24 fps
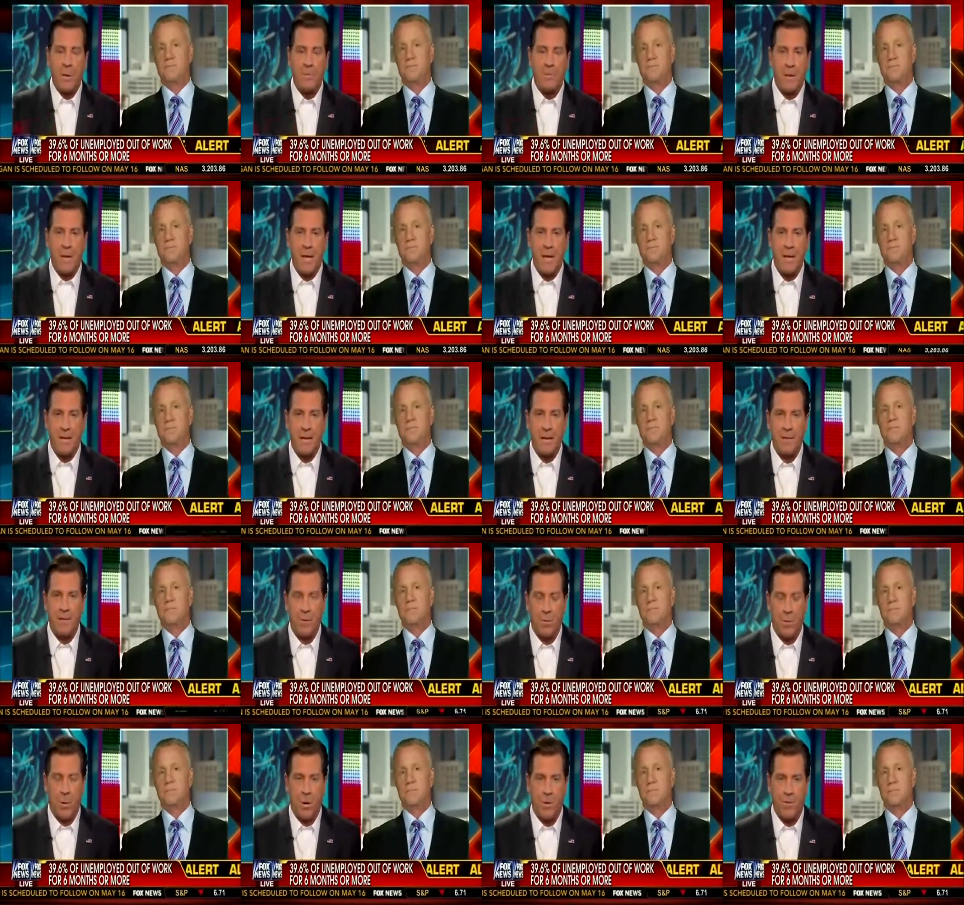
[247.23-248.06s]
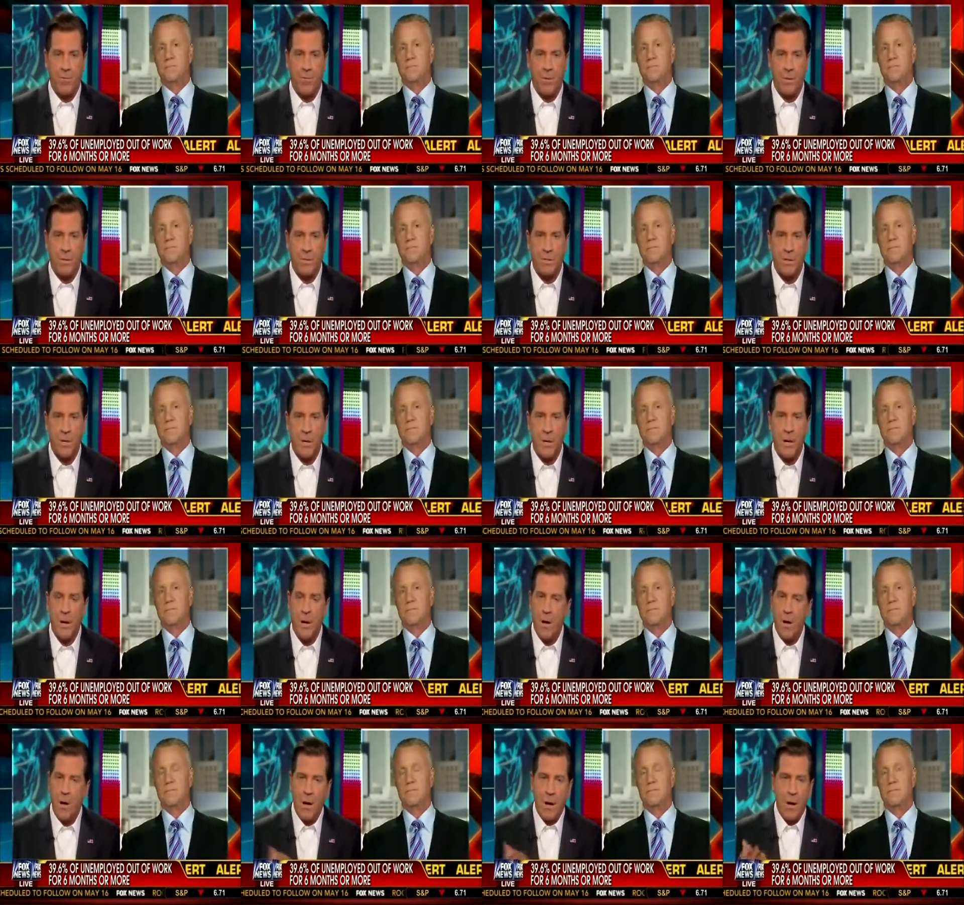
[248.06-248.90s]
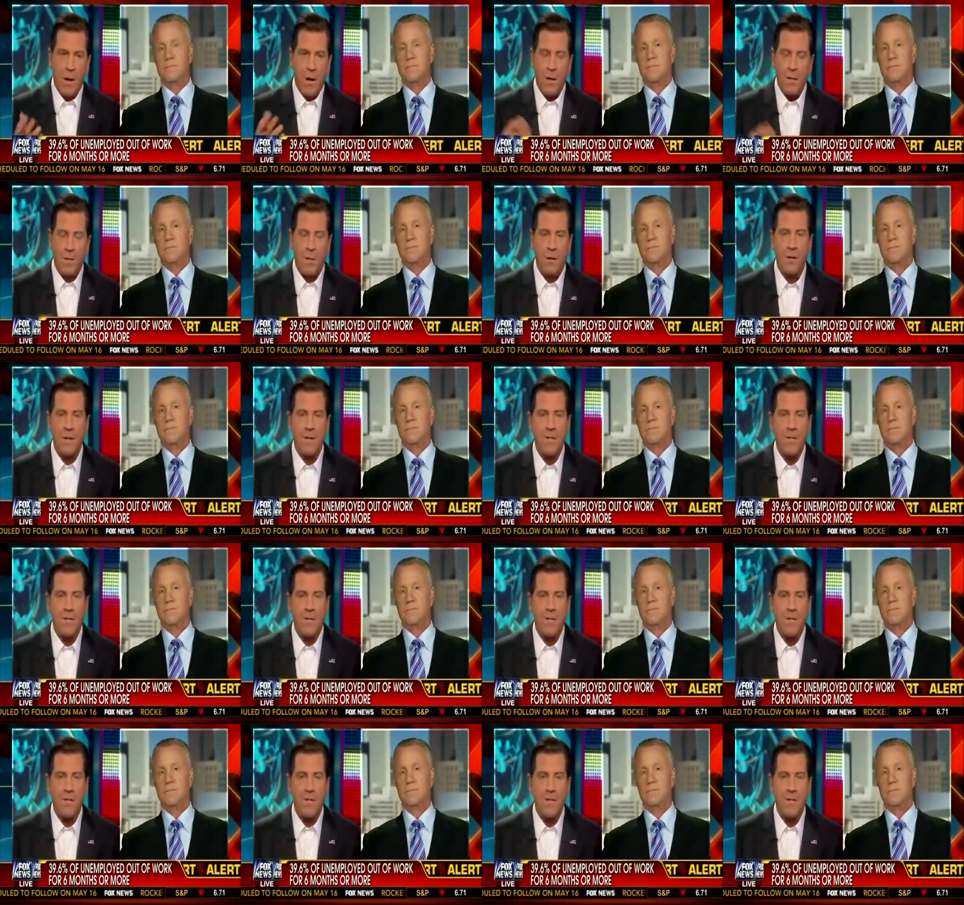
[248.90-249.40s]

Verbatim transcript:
Speaker 1: All those people that leave the workforce